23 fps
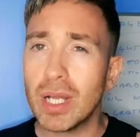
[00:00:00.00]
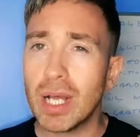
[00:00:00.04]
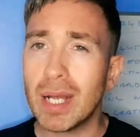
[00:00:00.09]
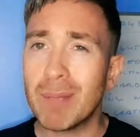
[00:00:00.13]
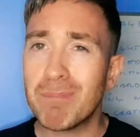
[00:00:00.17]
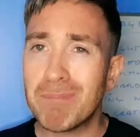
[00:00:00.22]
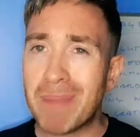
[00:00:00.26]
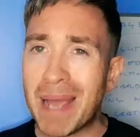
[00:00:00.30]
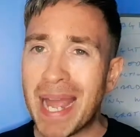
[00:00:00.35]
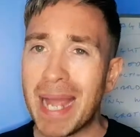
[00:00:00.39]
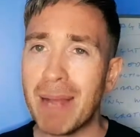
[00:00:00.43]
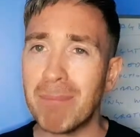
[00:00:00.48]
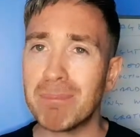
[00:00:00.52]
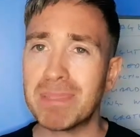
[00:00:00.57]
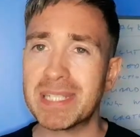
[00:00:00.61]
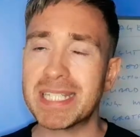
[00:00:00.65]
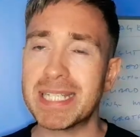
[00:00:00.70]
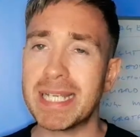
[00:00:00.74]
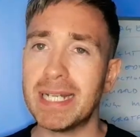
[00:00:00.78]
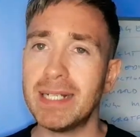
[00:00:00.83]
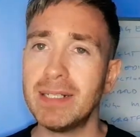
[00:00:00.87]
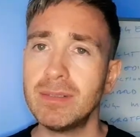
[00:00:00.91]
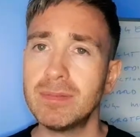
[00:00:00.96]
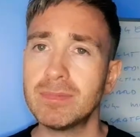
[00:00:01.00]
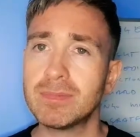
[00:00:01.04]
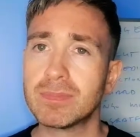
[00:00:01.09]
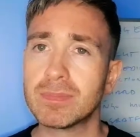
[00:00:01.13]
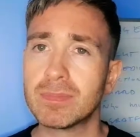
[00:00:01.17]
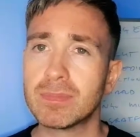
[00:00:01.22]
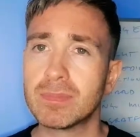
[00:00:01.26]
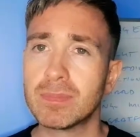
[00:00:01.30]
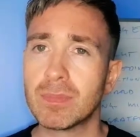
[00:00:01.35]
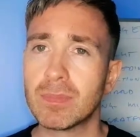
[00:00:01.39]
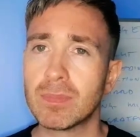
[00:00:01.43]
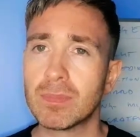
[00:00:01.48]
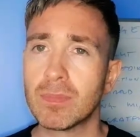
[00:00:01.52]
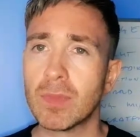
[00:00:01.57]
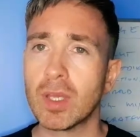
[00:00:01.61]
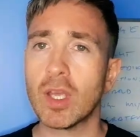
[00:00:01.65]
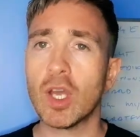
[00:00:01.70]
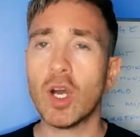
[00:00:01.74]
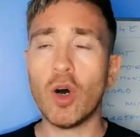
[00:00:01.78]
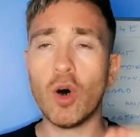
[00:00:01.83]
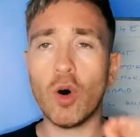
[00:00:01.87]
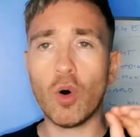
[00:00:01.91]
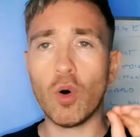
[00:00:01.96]
Pepsin
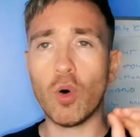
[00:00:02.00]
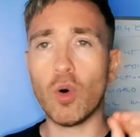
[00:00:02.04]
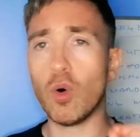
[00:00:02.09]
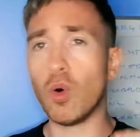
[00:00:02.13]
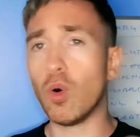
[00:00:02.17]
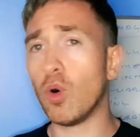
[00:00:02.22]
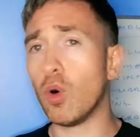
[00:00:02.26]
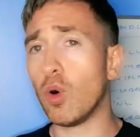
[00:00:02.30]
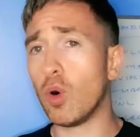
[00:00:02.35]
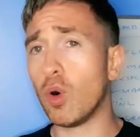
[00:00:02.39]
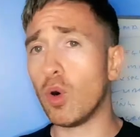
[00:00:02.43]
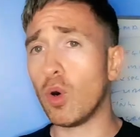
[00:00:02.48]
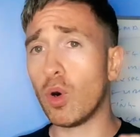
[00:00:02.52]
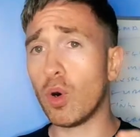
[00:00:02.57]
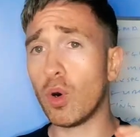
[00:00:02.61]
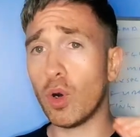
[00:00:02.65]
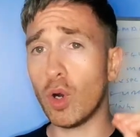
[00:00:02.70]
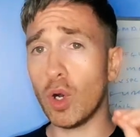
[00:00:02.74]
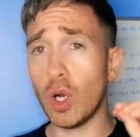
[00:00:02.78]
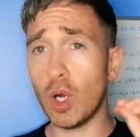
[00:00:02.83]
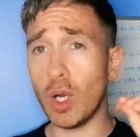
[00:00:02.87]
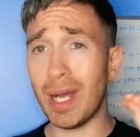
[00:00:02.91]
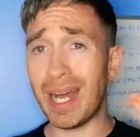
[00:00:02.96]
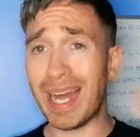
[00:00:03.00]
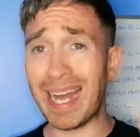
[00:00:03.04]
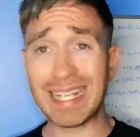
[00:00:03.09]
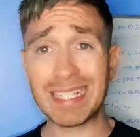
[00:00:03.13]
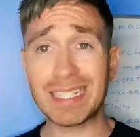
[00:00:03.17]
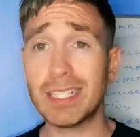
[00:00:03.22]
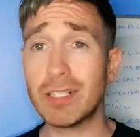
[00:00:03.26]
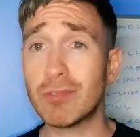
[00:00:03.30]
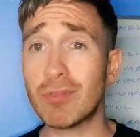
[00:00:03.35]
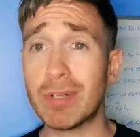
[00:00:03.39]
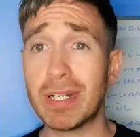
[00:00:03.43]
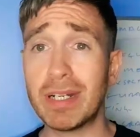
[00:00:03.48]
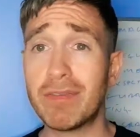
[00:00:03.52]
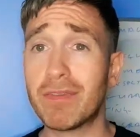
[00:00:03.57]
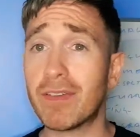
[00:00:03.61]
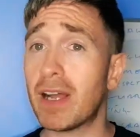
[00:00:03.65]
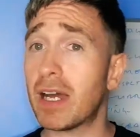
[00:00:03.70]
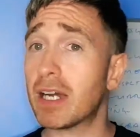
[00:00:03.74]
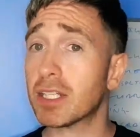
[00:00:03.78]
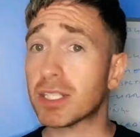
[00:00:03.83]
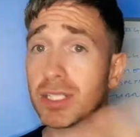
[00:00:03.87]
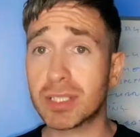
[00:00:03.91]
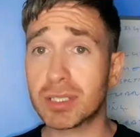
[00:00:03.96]
or acid
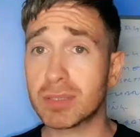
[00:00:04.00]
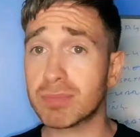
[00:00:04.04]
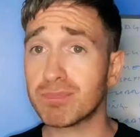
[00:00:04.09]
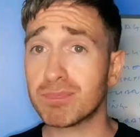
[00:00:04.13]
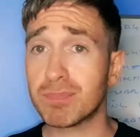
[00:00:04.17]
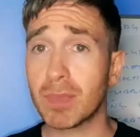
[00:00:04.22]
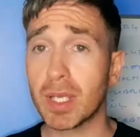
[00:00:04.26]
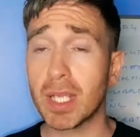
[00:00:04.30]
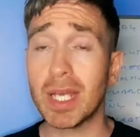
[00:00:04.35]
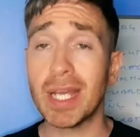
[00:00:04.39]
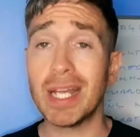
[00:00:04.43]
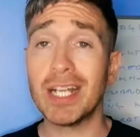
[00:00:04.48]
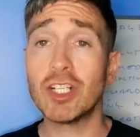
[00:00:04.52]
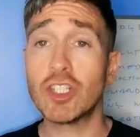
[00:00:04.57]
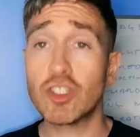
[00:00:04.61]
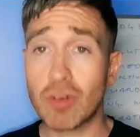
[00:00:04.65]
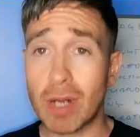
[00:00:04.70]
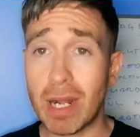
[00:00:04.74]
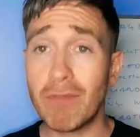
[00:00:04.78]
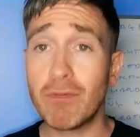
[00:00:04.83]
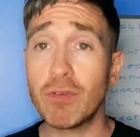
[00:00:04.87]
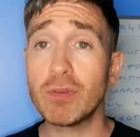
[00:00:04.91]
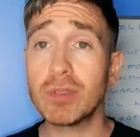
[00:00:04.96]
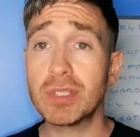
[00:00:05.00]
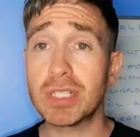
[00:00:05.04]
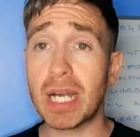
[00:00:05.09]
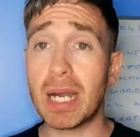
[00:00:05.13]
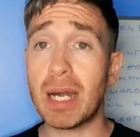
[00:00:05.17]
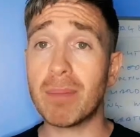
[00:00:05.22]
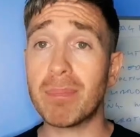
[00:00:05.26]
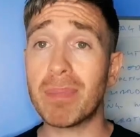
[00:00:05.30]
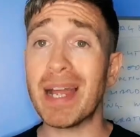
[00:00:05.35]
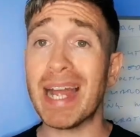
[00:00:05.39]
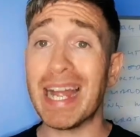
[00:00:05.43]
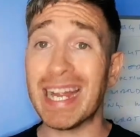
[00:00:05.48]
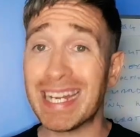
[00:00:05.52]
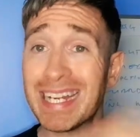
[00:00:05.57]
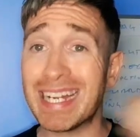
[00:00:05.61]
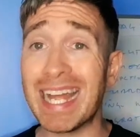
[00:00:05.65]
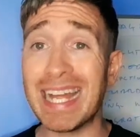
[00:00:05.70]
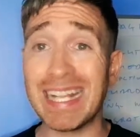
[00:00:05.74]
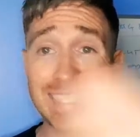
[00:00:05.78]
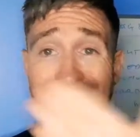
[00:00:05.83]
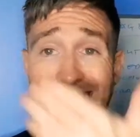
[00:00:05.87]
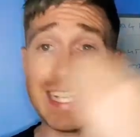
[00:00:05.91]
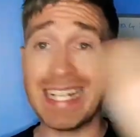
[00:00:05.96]
reflux travels up and
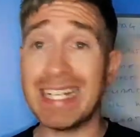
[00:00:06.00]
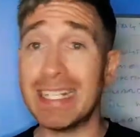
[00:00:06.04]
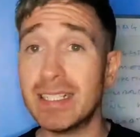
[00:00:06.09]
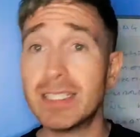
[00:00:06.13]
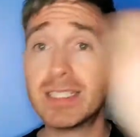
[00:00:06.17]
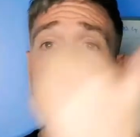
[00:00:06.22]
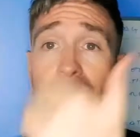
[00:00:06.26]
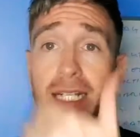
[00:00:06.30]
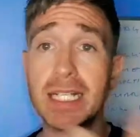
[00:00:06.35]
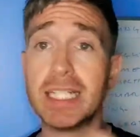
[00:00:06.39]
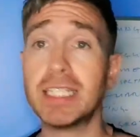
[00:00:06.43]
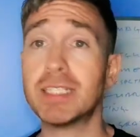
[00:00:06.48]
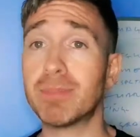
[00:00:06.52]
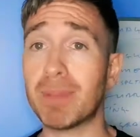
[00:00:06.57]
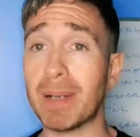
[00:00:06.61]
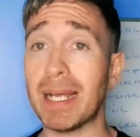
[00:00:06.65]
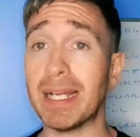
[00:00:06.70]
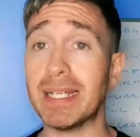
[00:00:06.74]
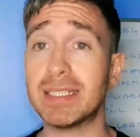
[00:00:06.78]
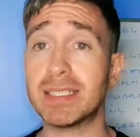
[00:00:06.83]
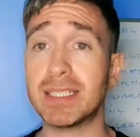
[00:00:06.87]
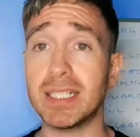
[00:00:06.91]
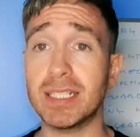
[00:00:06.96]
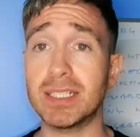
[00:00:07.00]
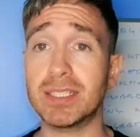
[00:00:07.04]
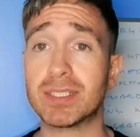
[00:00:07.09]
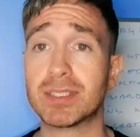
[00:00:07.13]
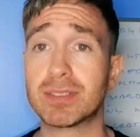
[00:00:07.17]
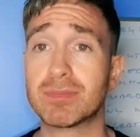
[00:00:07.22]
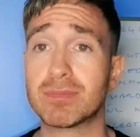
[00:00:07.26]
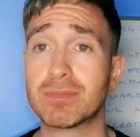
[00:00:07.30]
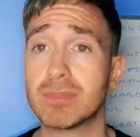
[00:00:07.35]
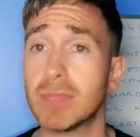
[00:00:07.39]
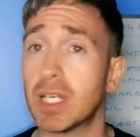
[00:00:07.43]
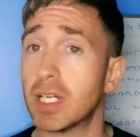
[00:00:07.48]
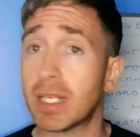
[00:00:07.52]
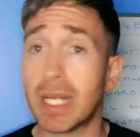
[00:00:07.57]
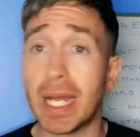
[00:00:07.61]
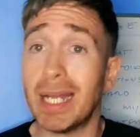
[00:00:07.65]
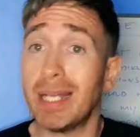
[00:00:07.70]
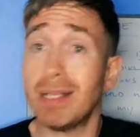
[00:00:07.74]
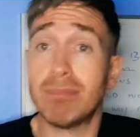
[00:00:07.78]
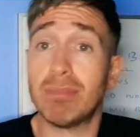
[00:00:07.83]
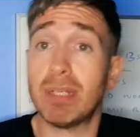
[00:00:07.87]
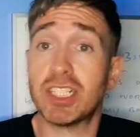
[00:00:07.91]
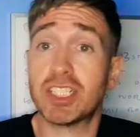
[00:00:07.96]
gets into these places.
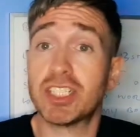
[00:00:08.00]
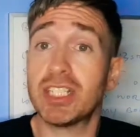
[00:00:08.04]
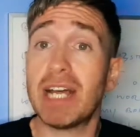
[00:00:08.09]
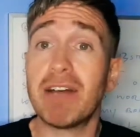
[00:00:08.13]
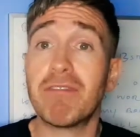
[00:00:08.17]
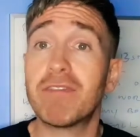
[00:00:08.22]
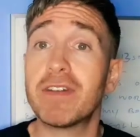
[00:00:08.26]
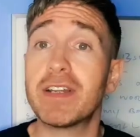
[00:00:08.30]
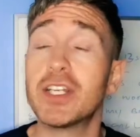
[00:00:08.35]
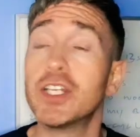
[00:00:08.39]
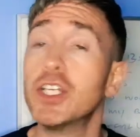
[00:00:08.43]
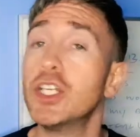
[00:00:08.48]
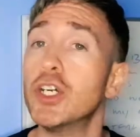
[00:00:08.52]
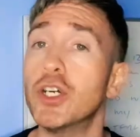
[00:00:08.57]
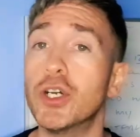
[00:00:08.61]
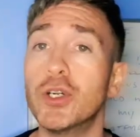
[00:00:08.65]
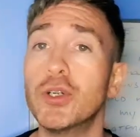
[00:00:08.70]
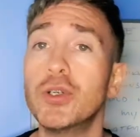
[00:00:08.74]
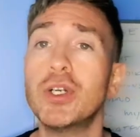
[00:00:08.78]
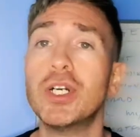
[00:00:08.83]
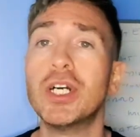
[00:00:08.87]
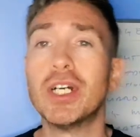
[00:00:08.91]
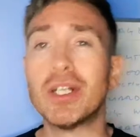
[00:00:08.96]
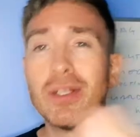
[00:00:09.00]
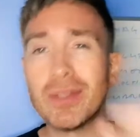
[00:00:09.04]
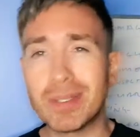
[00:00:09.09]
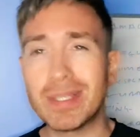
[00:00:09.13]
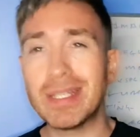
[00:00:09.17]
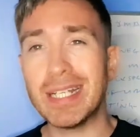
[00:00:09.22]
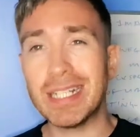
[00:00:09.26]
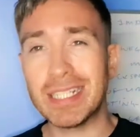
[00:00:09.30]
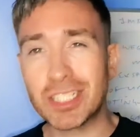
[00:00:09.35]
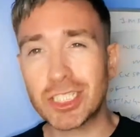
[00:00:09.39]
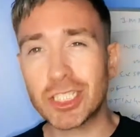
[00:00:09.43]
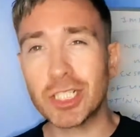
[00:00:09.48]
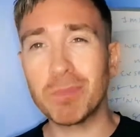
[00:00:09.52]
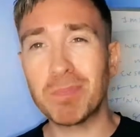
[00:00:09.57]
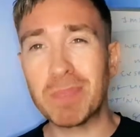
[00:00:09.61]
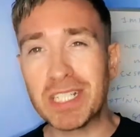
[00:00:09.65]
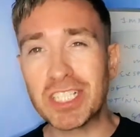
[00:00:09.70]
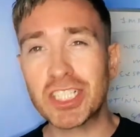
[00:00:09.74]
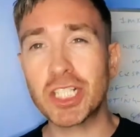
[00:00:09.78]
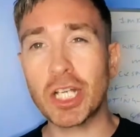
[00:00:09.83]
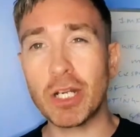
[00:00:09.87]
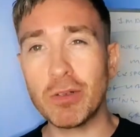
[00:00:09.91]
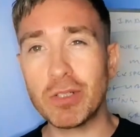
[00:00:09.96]
Okay? It's nothing new. It should be
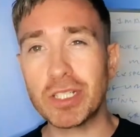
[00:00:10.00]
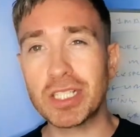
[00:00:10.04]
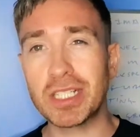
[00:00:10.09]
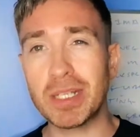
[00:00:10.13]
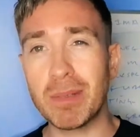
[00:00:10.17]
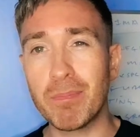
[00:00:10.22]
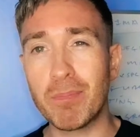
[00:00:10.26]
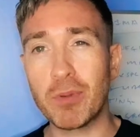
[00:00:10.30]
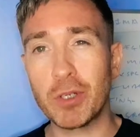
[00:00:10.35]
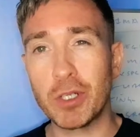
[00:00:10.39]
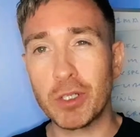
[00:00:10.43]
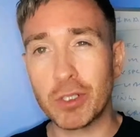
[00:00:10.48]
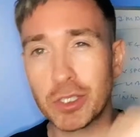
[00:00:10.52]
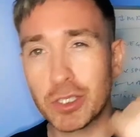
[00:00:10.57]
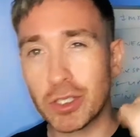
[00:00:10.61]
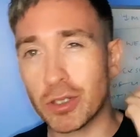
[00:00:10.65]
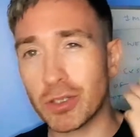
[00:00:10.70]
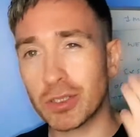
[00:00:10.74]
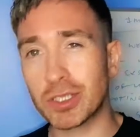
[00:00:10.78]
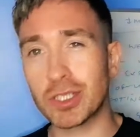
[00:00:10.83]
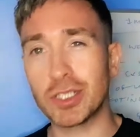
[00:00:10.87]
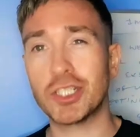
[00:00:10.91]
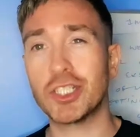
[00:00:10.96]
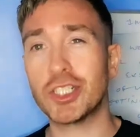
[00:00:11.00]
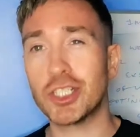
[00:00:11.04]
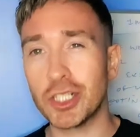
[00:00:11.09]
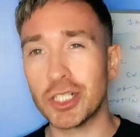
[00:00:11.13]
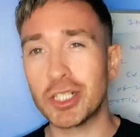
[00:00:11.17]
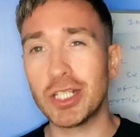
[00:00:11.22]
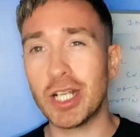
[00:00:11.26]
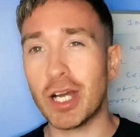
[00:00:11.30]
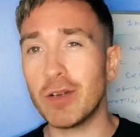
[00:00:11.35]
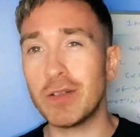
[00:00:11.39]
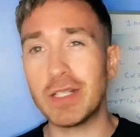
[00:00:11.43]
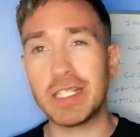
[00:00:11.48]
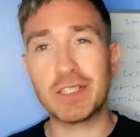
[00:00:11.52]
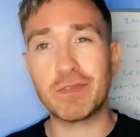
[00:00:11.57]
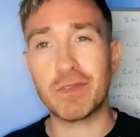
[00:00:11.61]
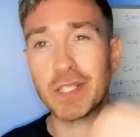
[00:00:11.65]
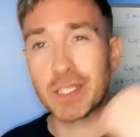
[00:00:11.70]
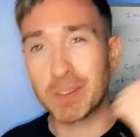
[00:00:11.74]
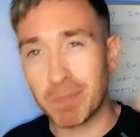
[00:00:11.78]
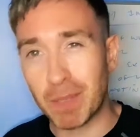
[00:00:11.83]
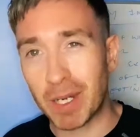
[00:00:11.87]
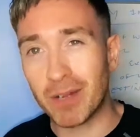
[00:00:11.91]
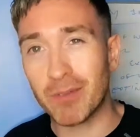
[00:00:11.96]
so simple. Your doctors should know these things.
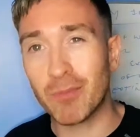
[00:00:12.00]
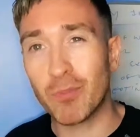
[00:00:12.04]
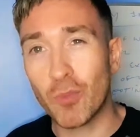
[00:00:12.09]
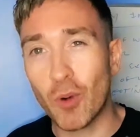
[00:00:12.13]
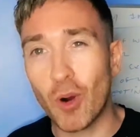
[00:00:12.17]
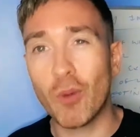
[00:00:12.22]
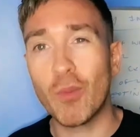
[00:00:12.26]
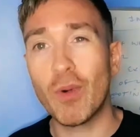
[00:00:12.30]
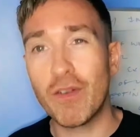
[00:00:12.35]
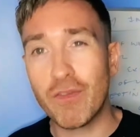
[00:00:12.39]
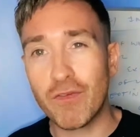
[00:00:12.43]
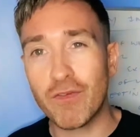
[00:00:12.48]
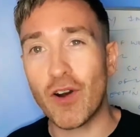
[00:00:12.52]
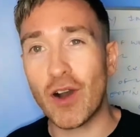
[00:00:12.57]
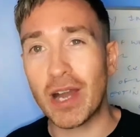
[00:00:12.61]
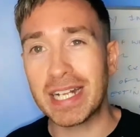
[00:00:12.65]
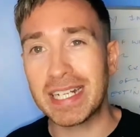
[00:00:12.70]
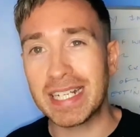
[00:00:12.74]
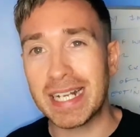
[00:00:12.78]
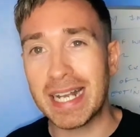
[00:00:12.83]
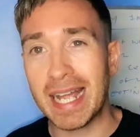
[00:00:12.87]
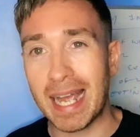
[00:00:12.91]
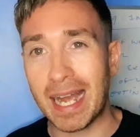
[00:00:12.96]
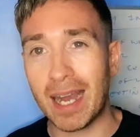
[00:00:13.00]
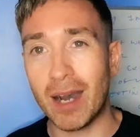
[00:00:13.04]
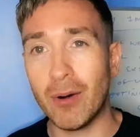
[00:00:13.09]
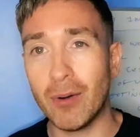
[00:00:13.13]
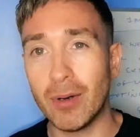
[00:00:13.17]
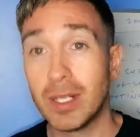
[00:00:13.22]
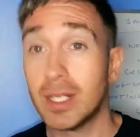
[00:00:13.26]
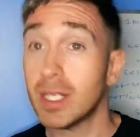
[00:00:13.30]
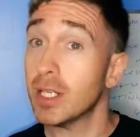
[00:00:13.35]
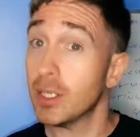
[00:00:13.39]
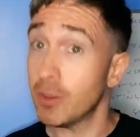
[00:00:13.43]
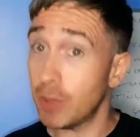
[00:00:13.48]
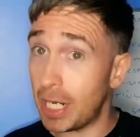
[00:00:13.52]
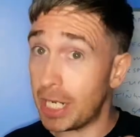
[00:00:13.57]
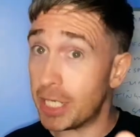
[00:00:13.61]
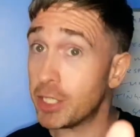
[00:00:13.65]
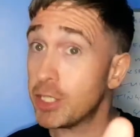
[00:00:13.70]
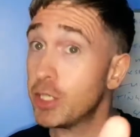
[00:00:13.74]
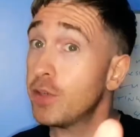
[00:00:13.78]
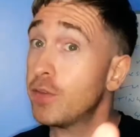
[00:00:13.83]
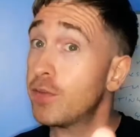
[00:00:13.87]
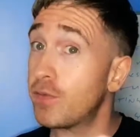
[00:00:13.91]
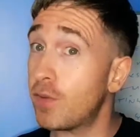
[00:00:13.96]
But what we're finding out, and
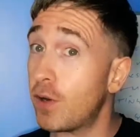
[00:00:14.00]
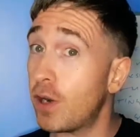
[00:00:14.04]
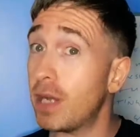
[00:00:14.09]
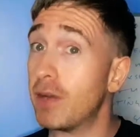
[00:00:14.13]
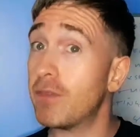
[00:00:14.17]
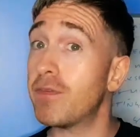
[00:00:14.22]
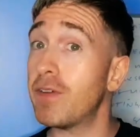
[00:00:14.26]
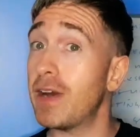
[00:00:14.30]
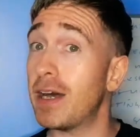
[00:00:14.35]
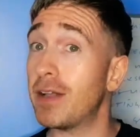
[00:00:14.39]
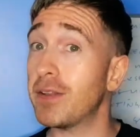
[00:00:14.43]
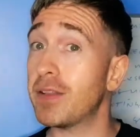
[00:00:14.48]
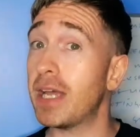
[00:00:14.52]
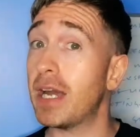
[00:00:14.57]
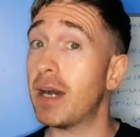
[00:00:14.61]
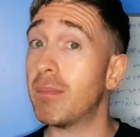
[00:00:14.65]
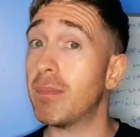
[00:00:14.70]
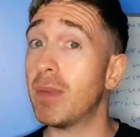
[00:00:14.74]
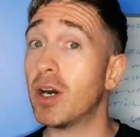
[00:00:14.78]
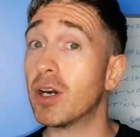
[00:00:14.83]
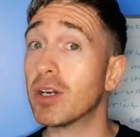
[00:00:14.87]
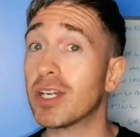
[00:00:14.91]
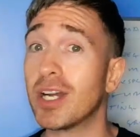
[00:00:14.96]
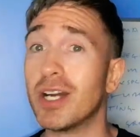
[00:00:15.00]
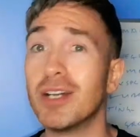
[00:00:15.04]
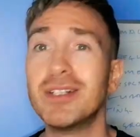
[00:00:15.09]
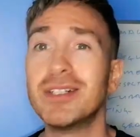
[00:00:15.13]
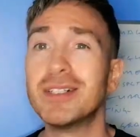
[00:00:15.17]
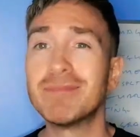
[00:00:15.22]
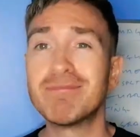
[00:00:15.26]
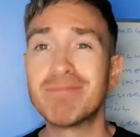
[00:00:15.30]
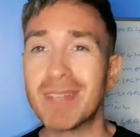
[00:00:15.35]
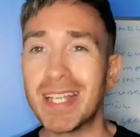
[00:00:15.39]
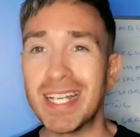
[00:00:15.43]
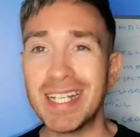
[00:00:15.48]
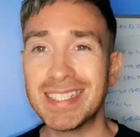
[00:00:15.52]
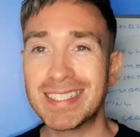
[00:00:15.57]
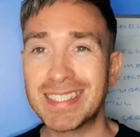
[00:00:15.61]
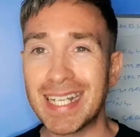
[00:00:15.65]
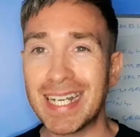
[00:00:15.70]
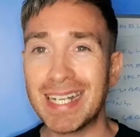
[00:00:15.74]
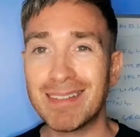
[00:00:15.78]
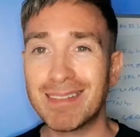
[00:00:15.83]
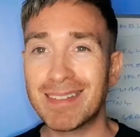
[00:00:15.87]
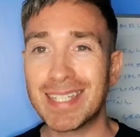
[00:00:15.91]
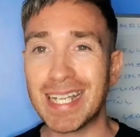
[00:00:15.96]
you found out, Margot, is
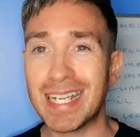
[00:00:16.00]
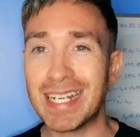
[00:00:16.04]
they